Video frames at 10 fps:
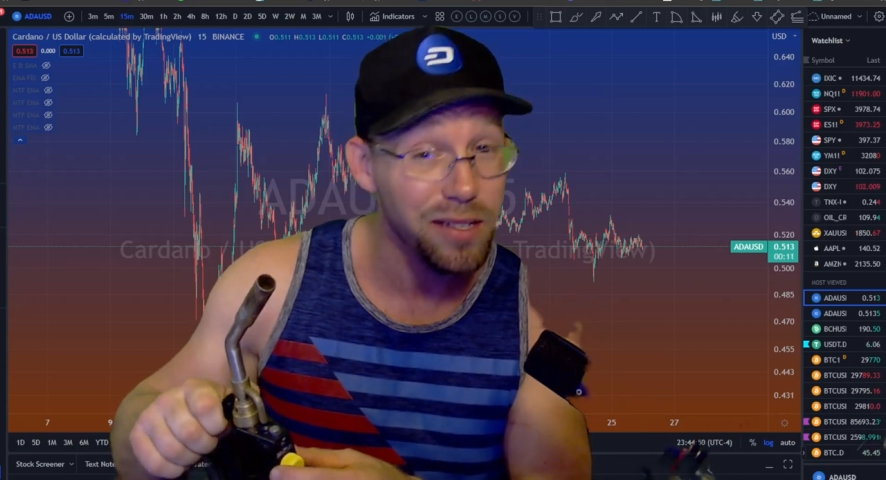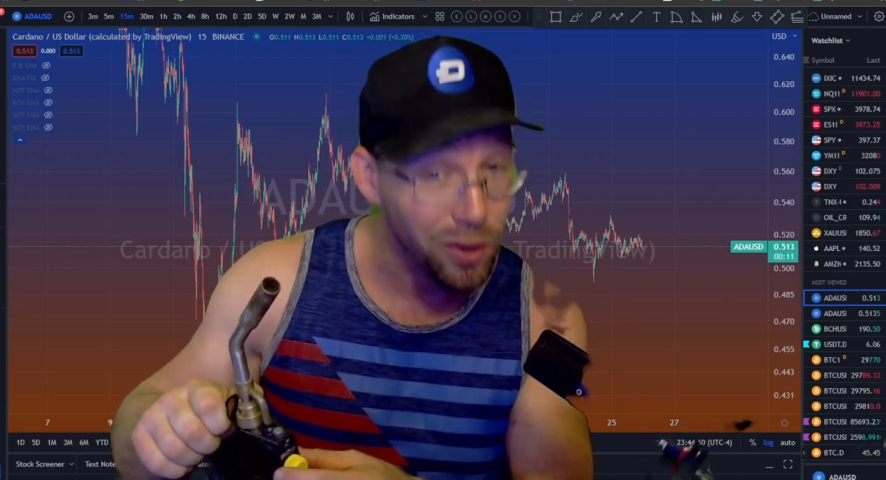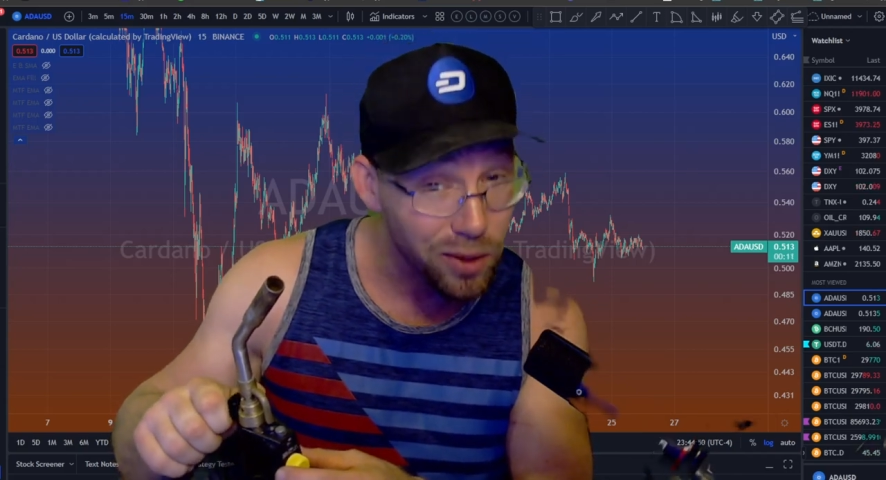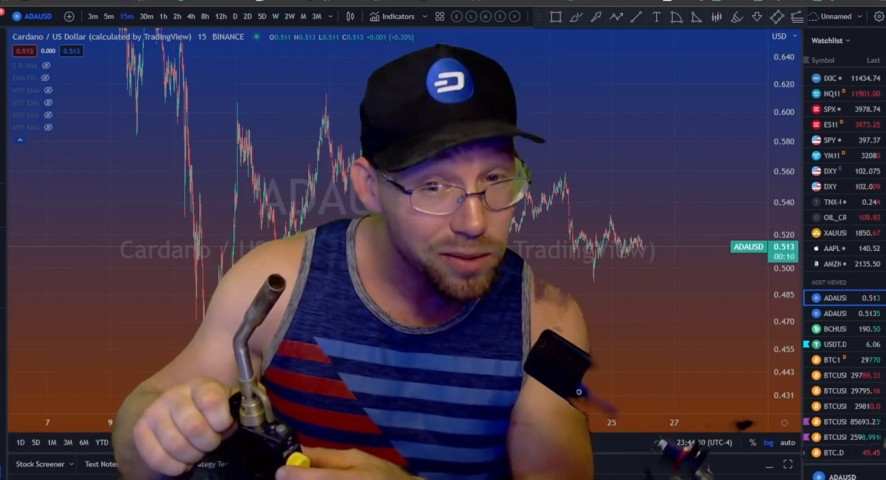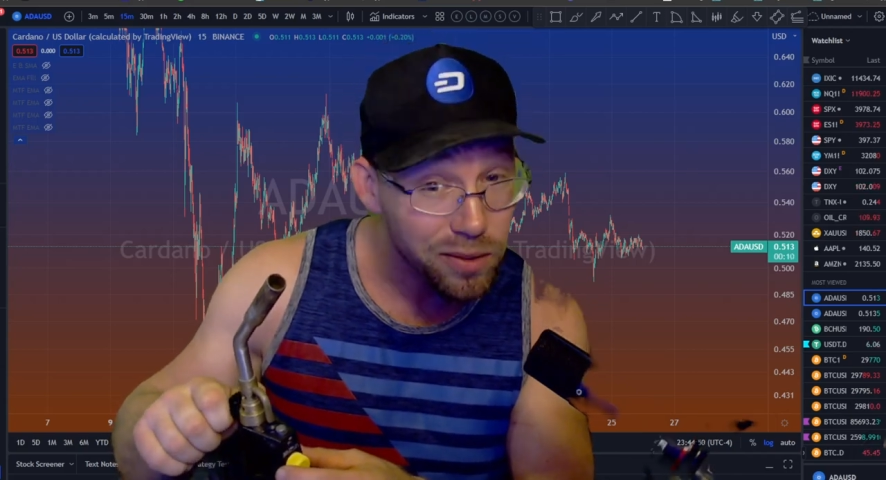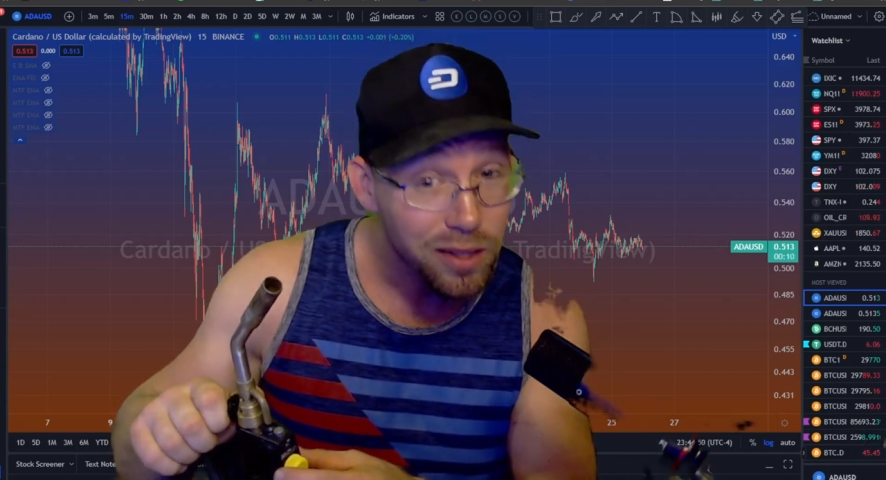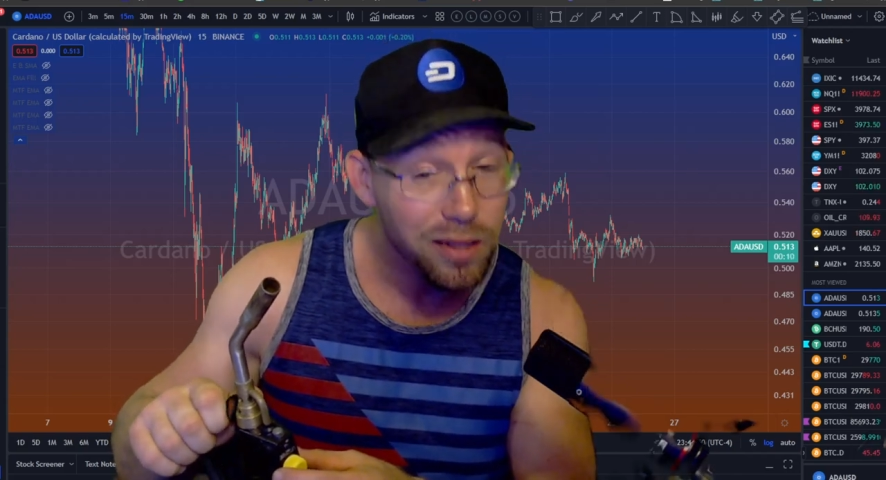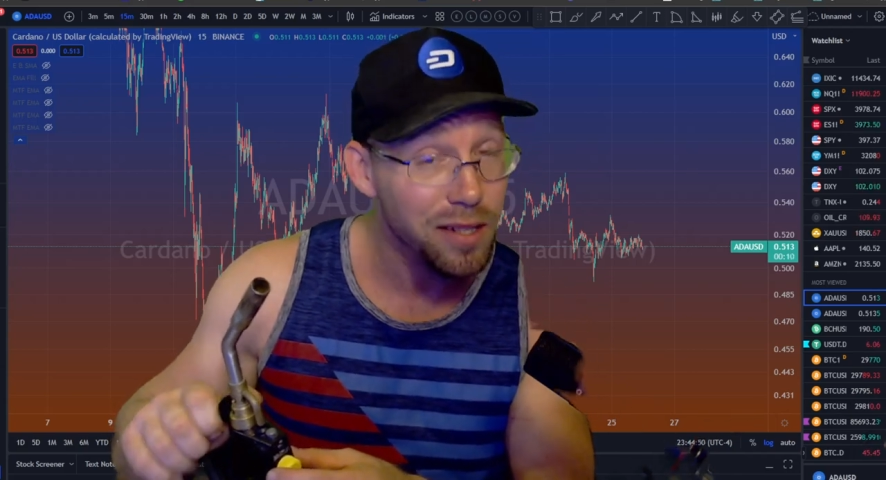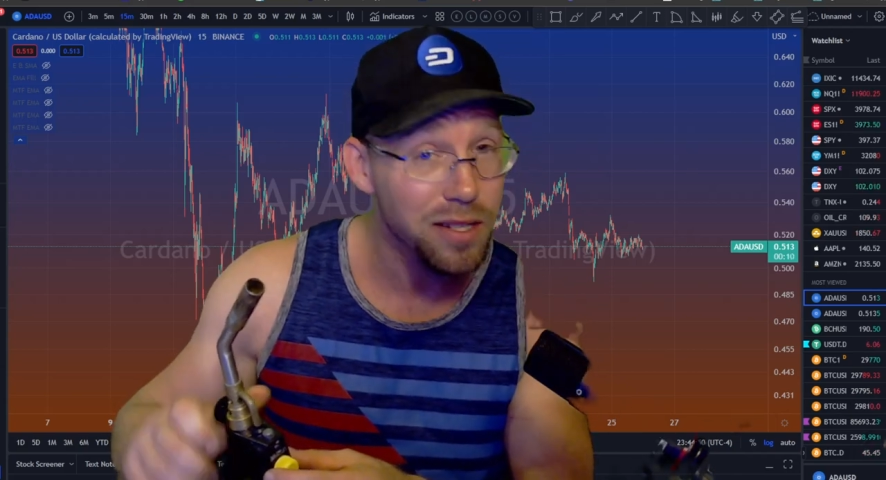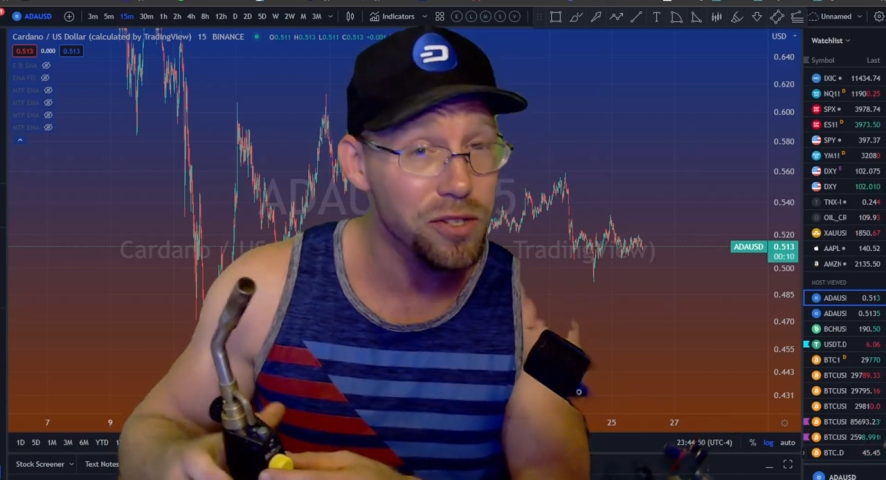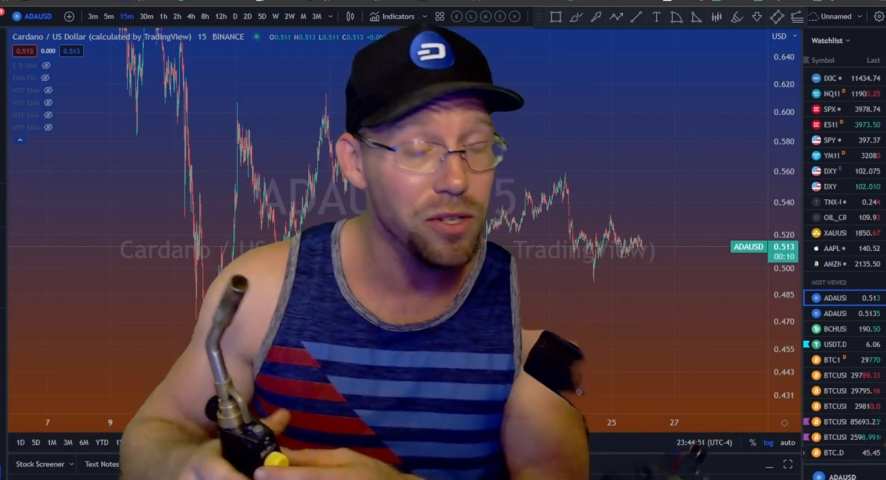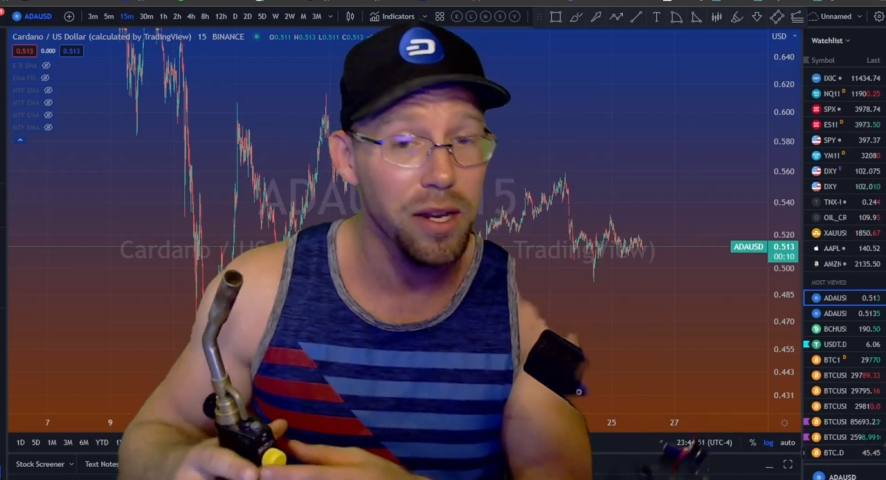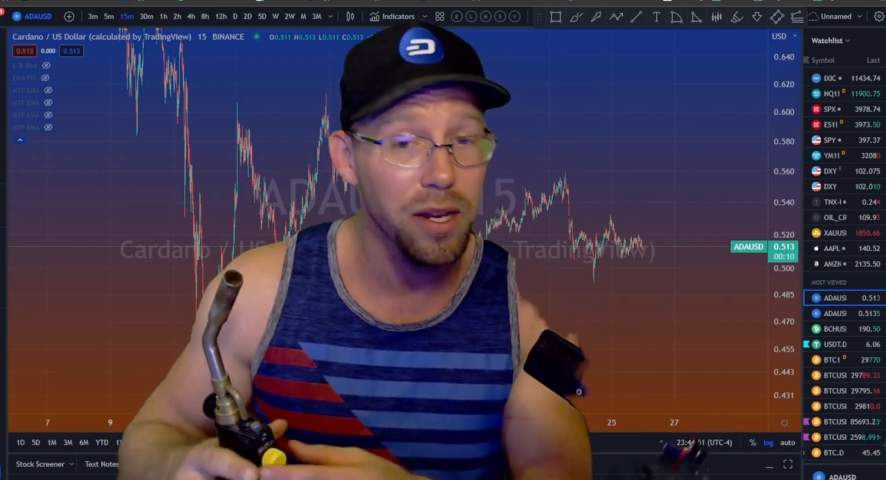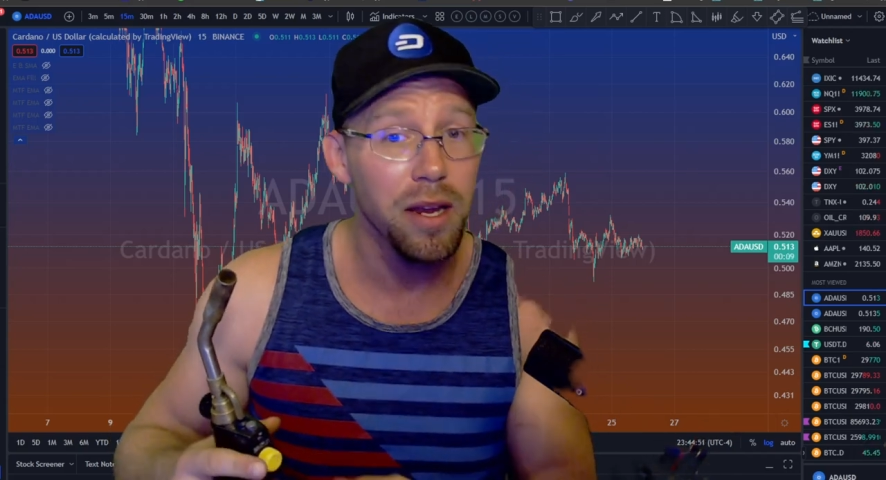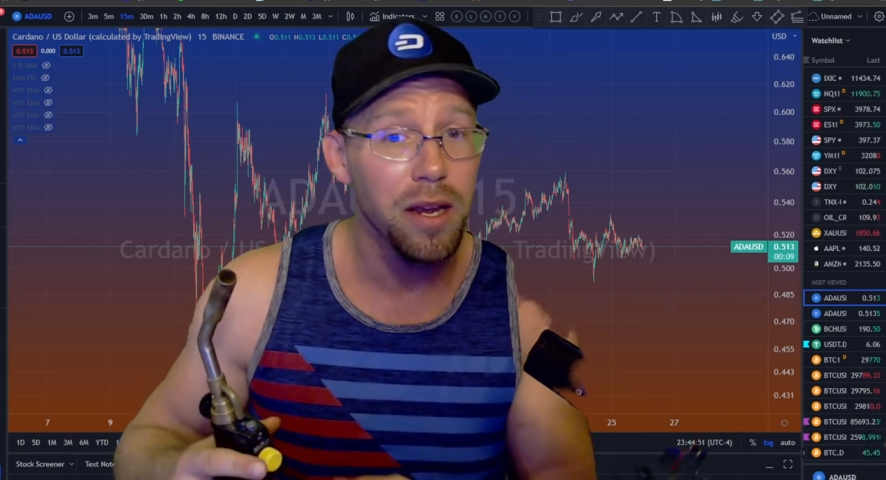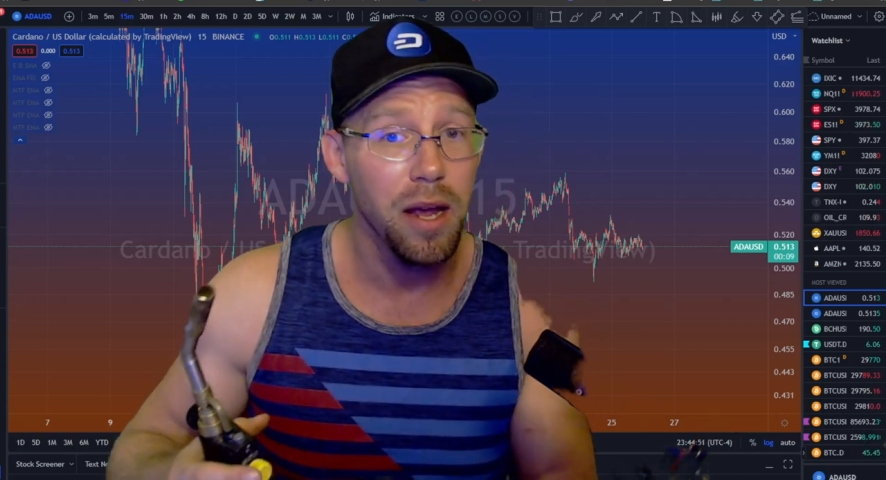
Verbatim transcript: learn, essentially.